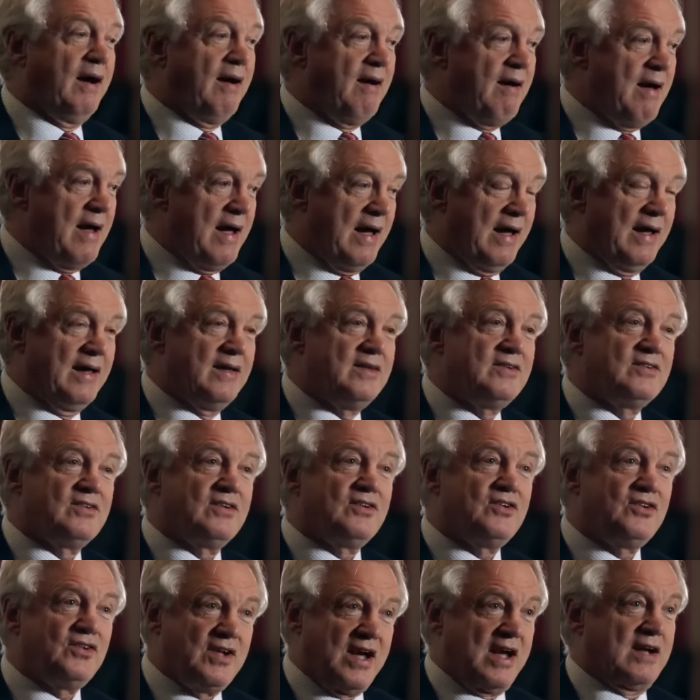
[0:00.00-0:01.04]
our hands
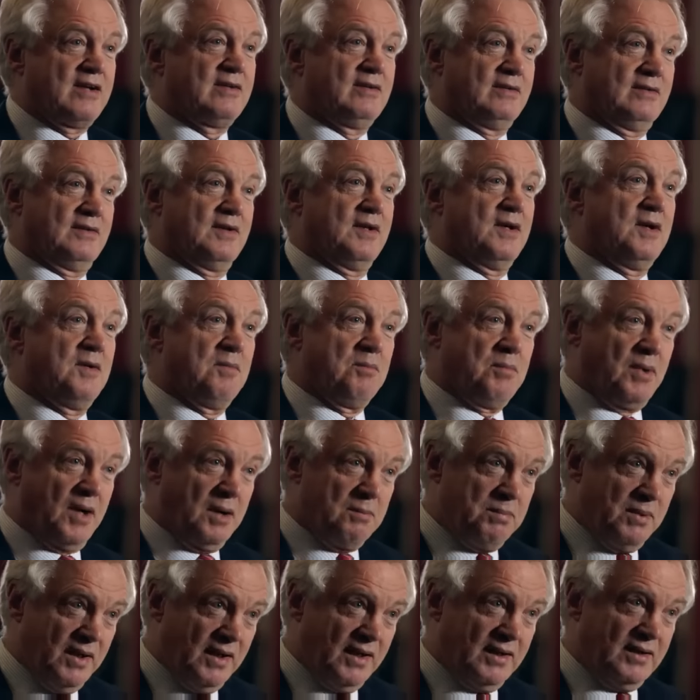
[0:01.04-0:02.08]
are shackled
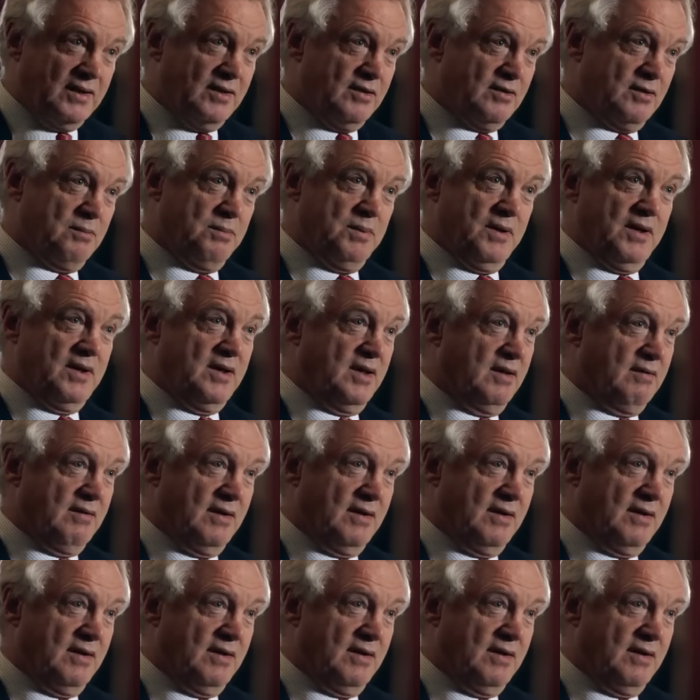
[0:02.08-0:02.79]
by being in the European